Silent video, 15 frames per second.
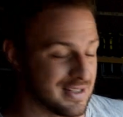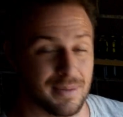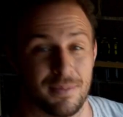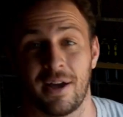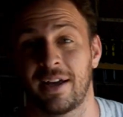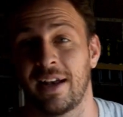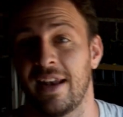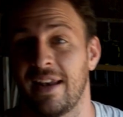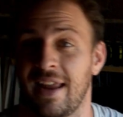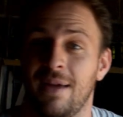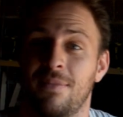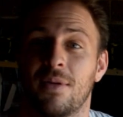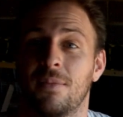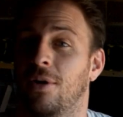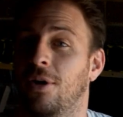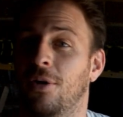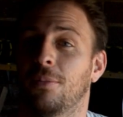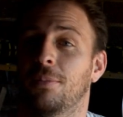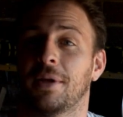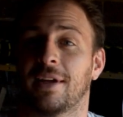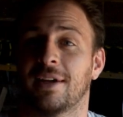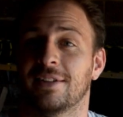I'm not going to name them all
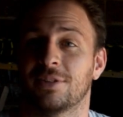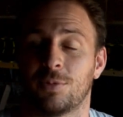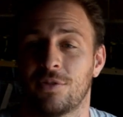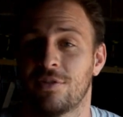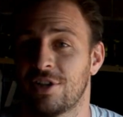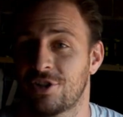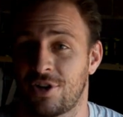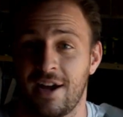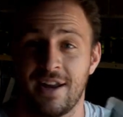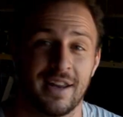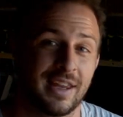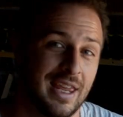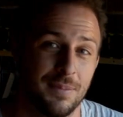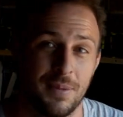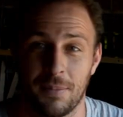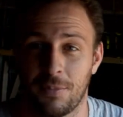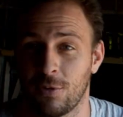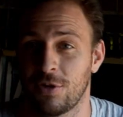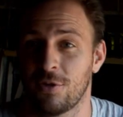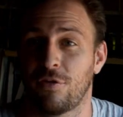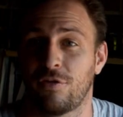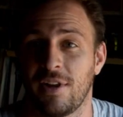because we really try to keep up with
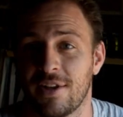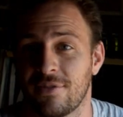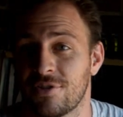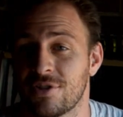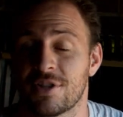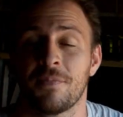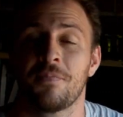new flavors.